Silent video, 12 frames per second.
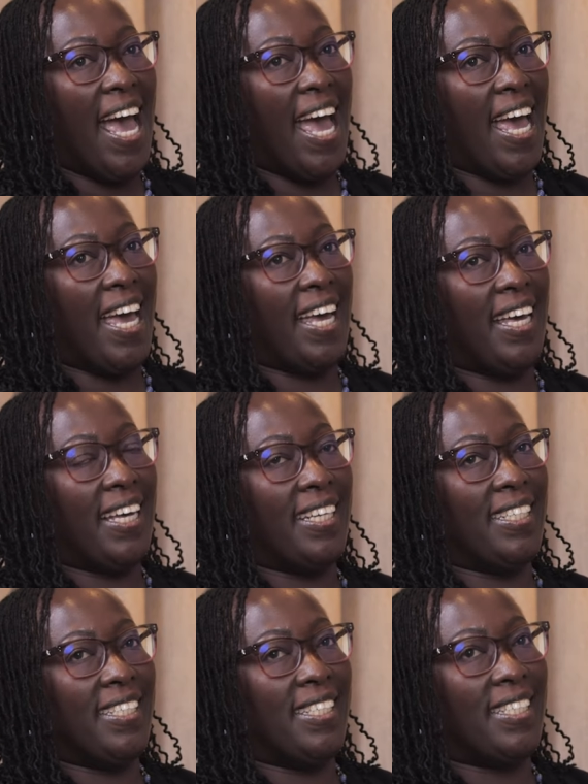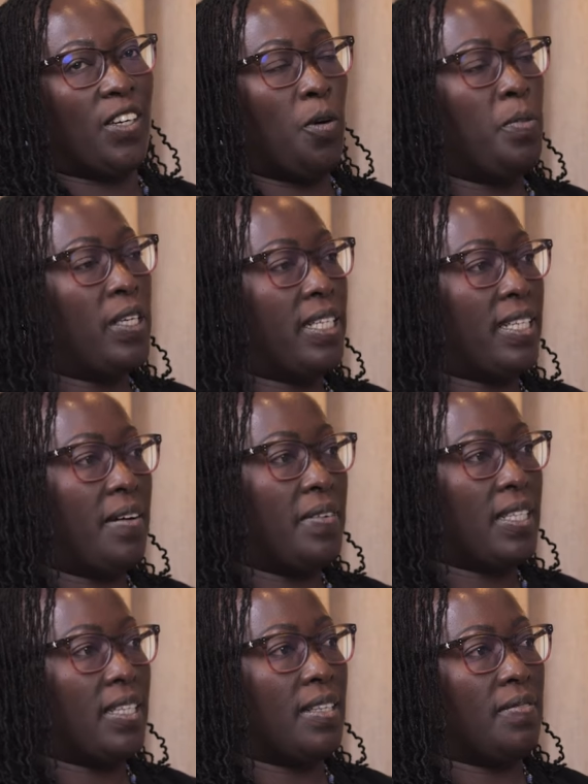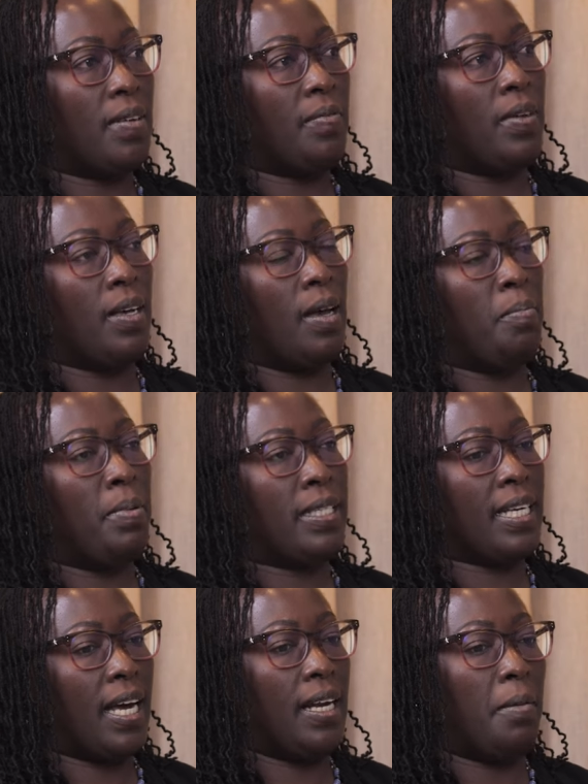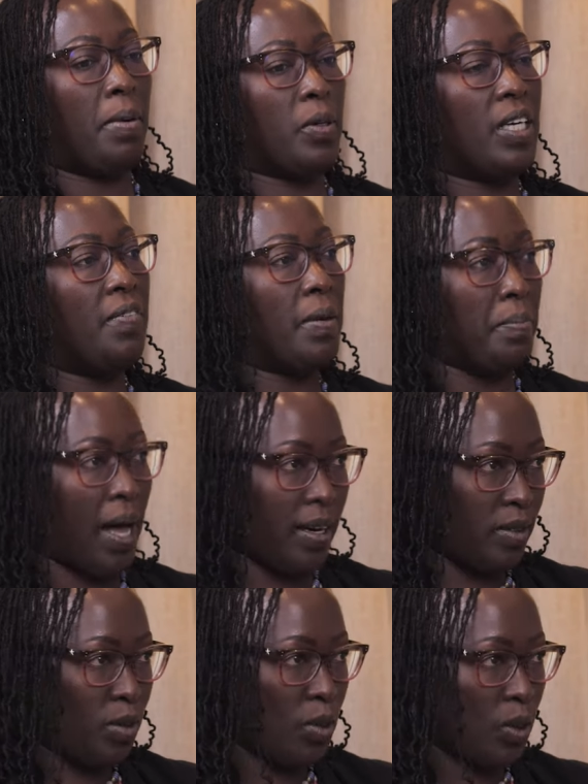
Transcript: And community service is basically about giving back to